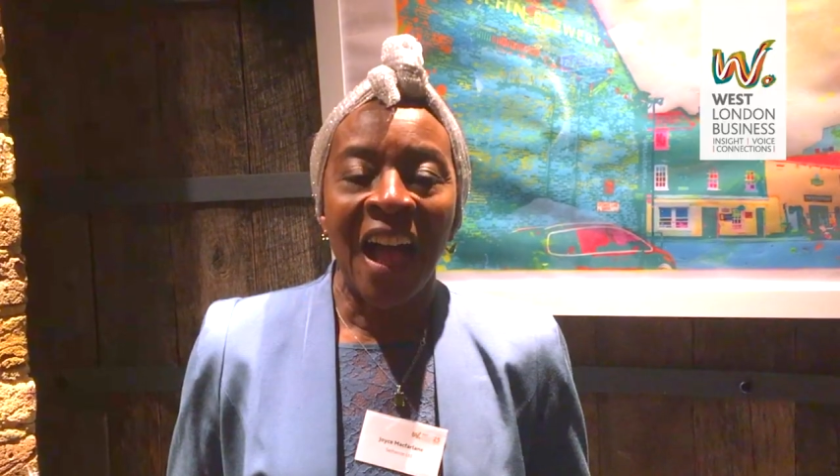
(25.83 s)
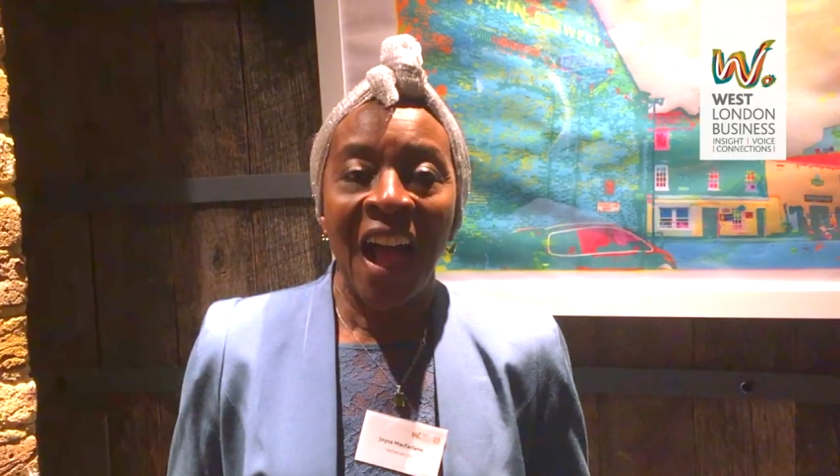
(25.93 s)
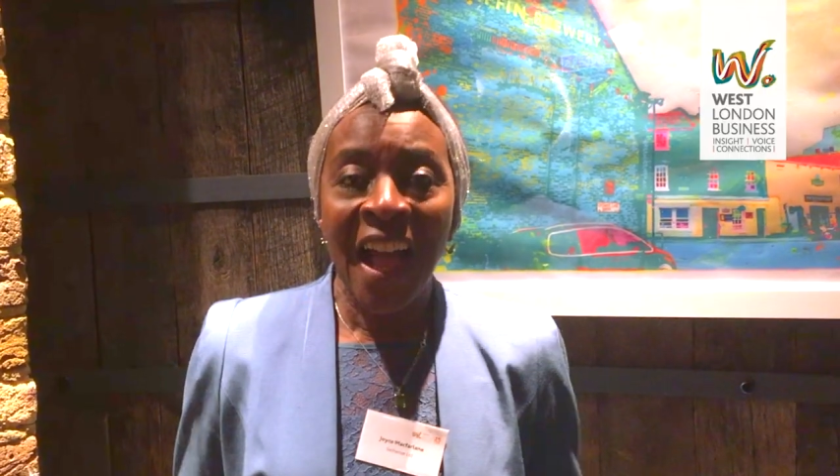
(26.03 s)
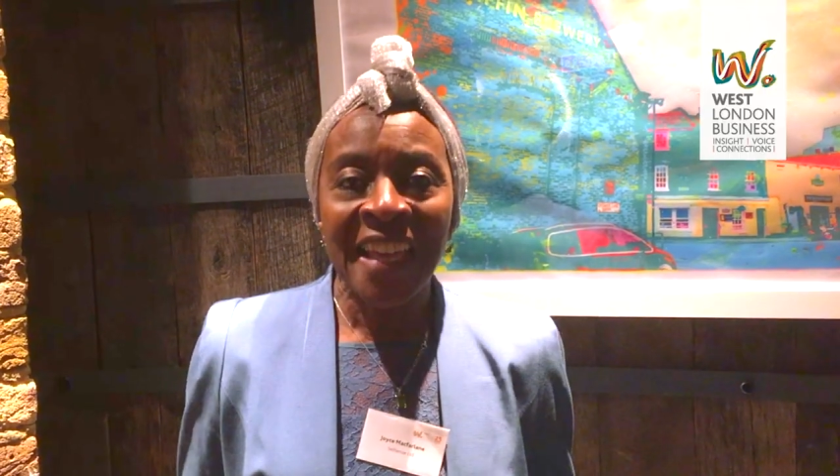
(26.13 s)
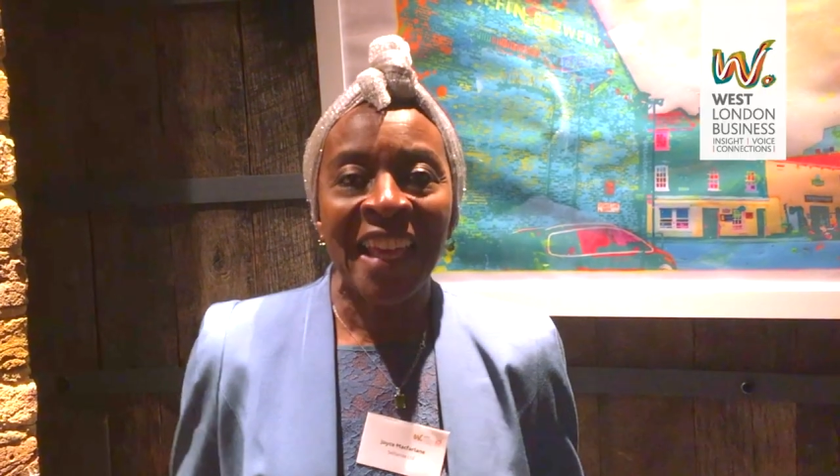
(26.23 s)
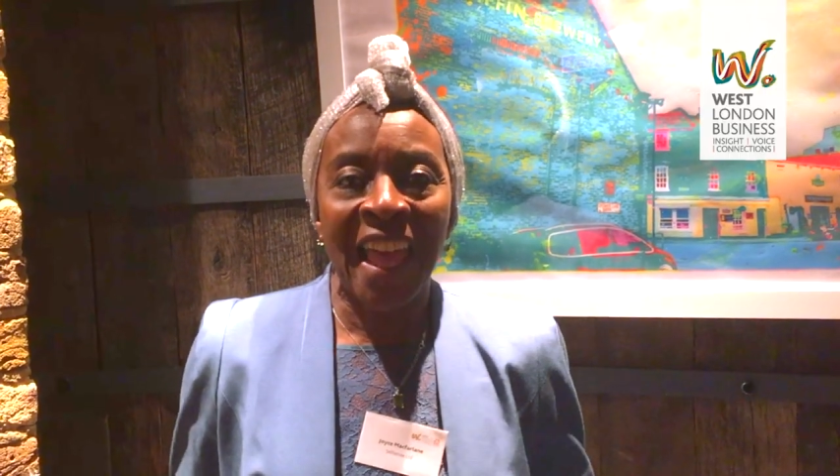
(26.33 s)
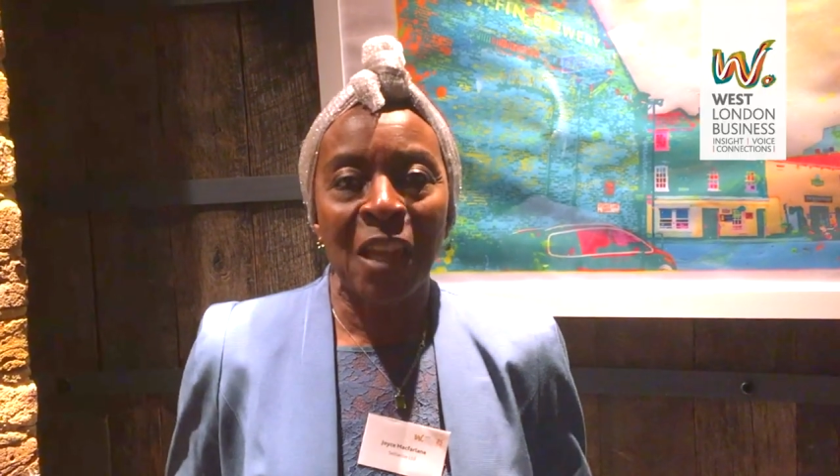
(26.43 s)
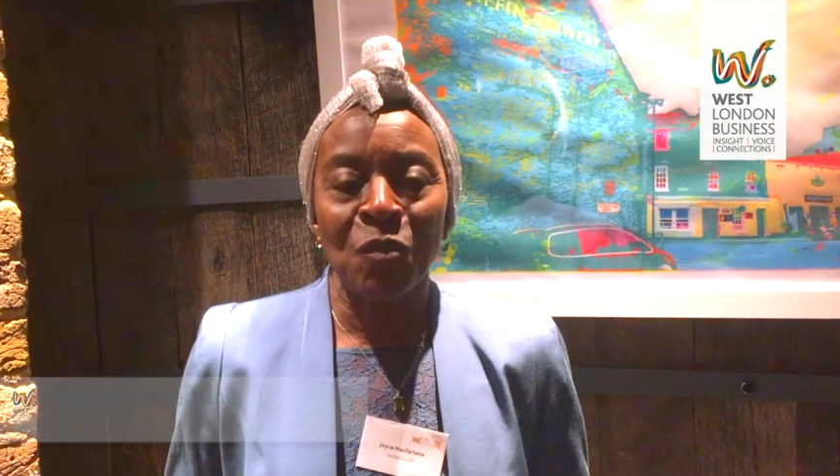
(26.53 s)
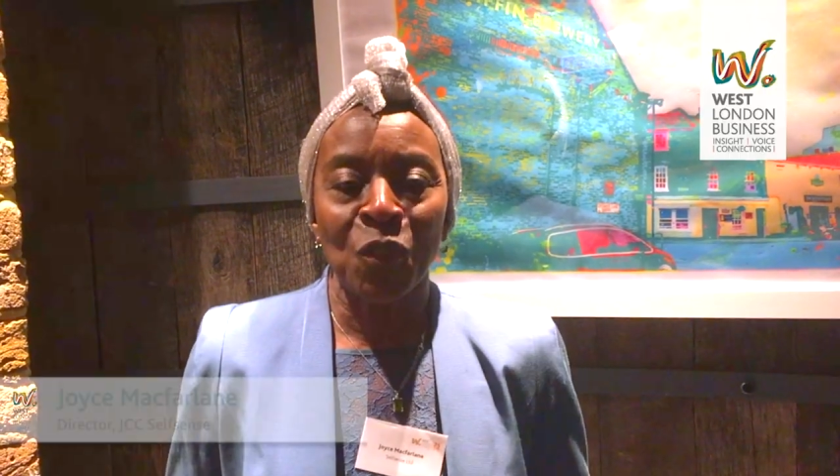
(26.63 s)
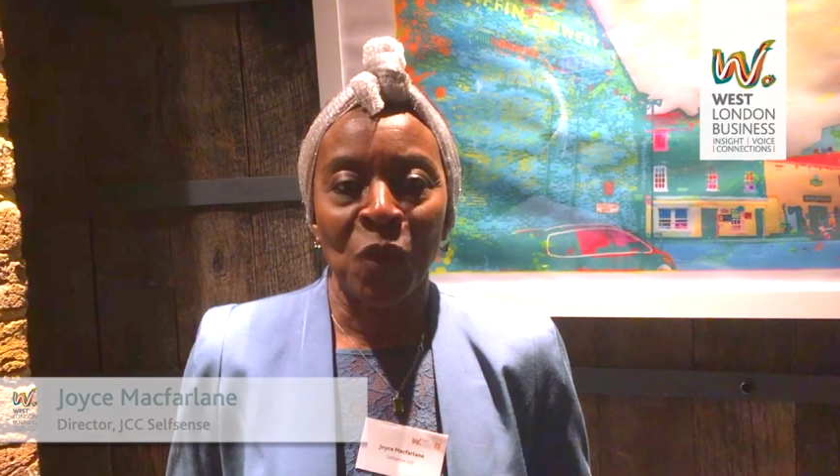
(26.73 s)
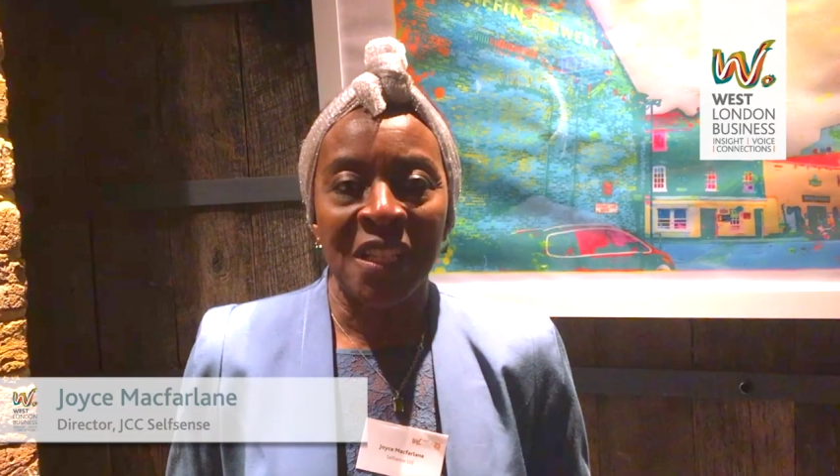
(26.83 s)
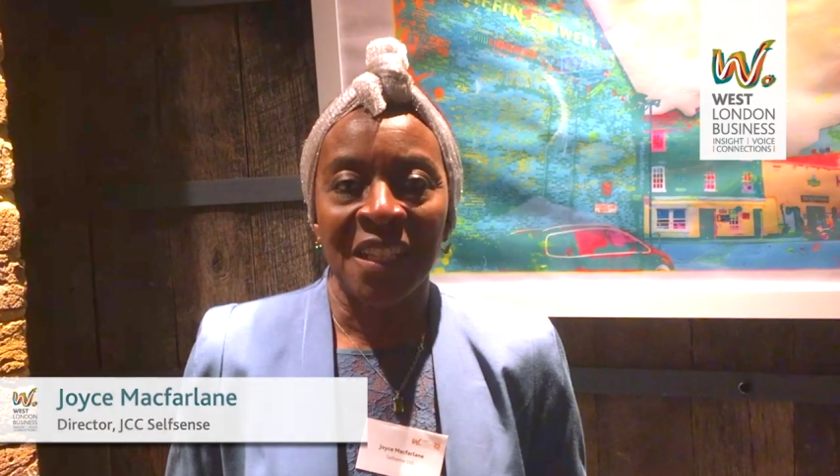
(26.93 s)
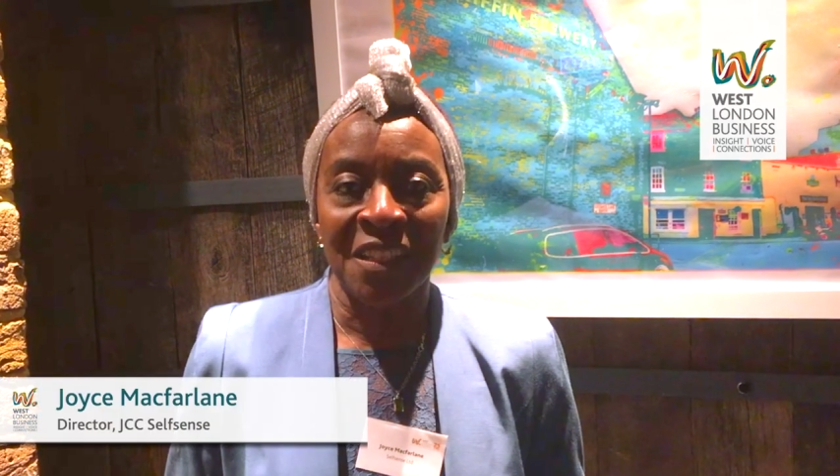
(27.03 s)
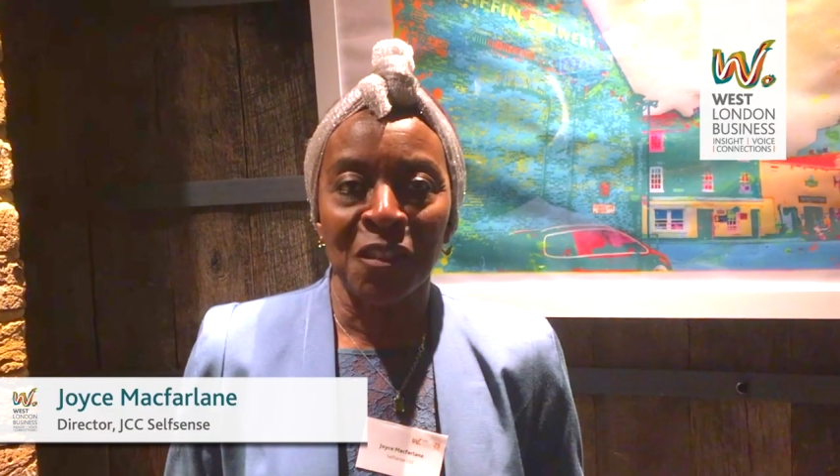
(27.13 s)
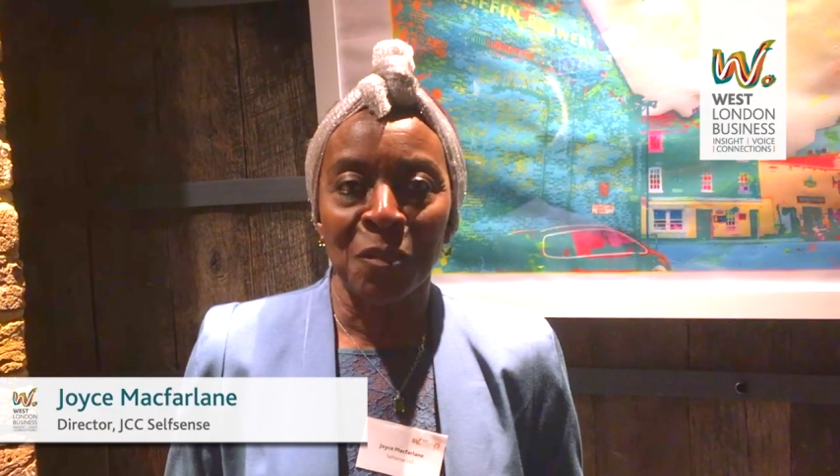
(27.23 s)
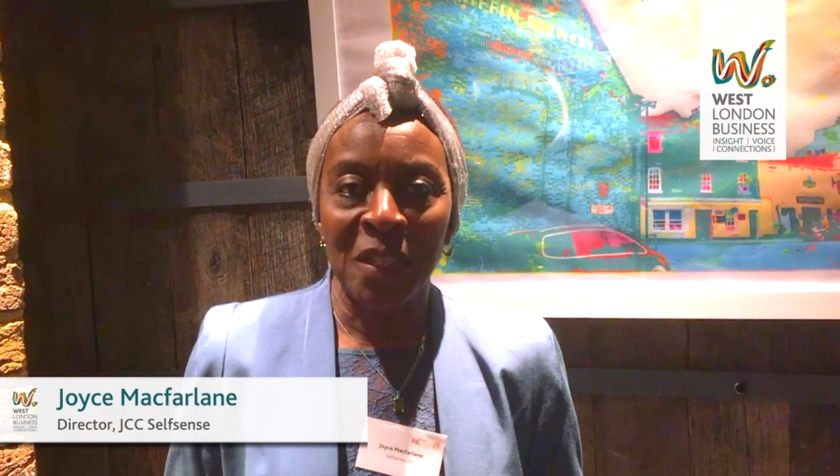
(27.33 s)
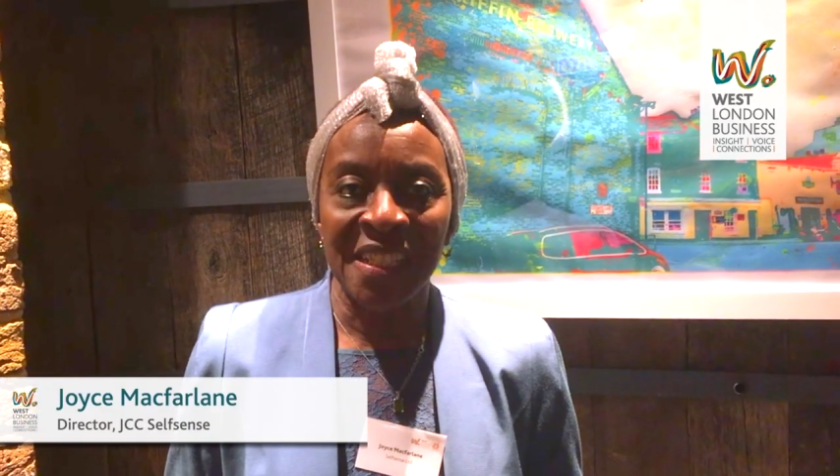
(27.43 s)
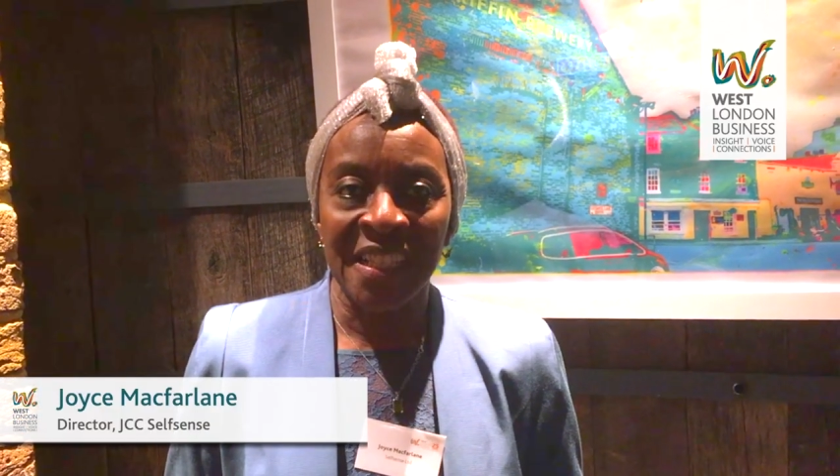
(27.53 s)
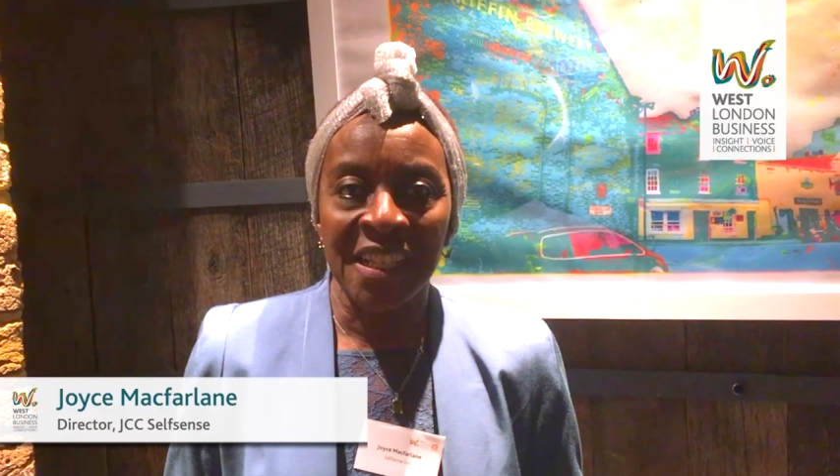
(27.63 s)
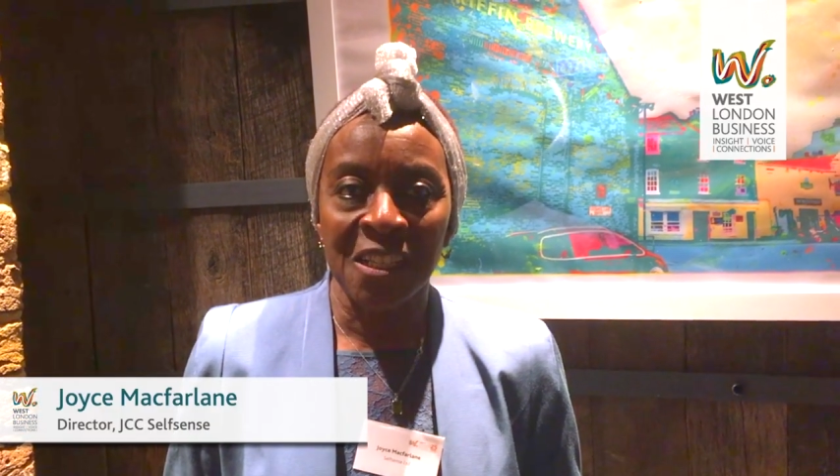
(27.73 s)
I came to West London
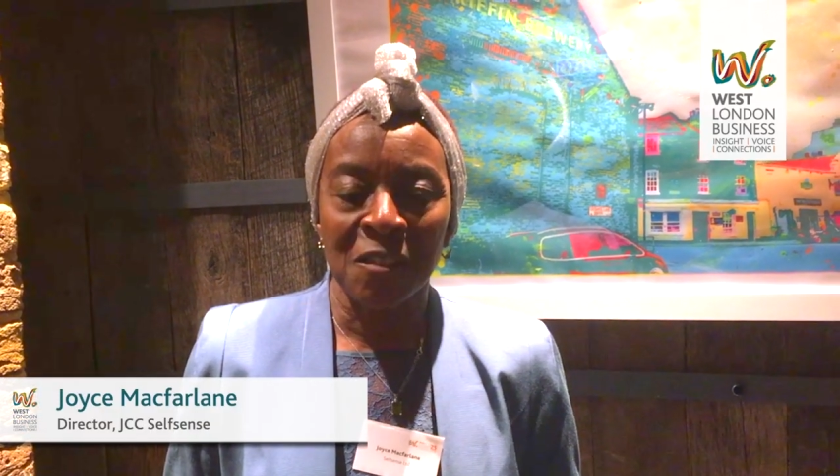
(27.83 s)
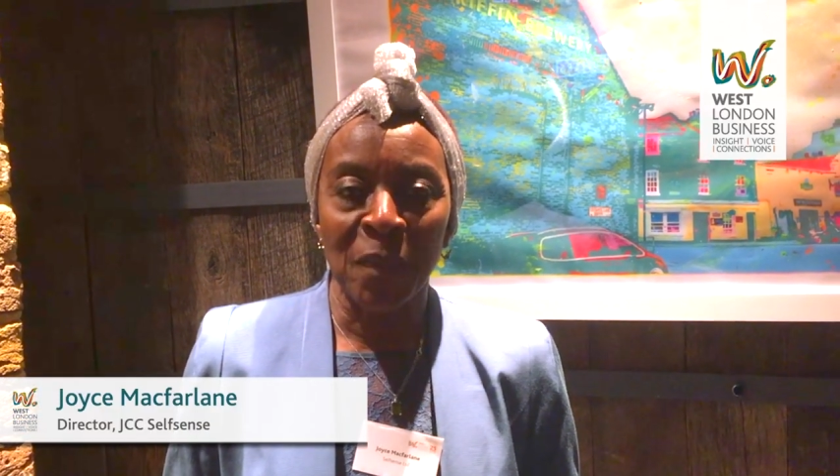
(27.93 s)
Business